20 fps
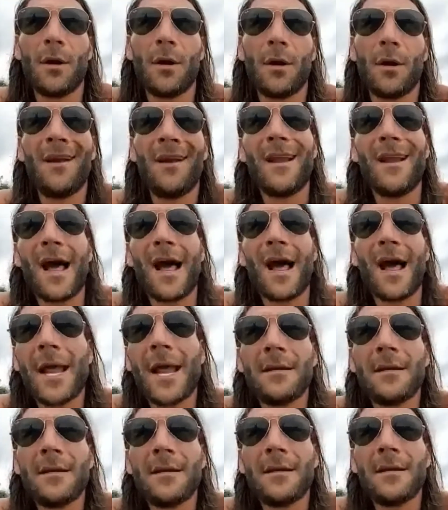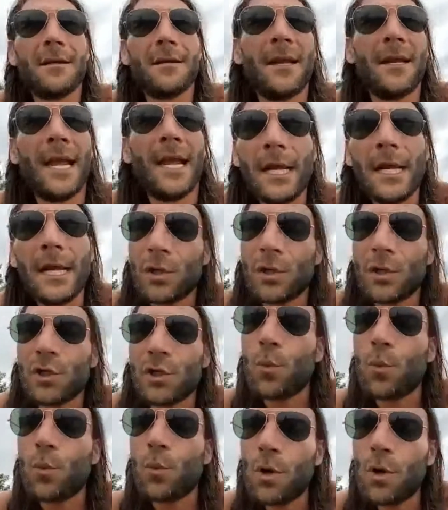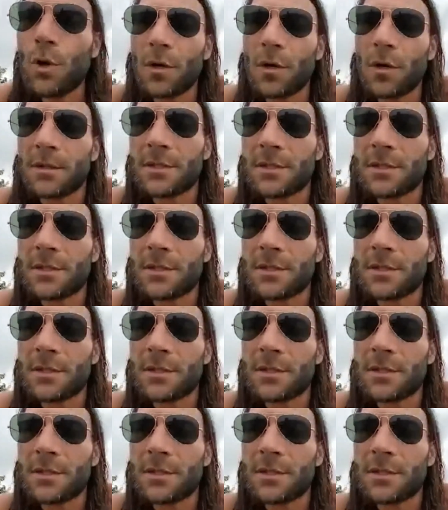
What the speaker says: not English words,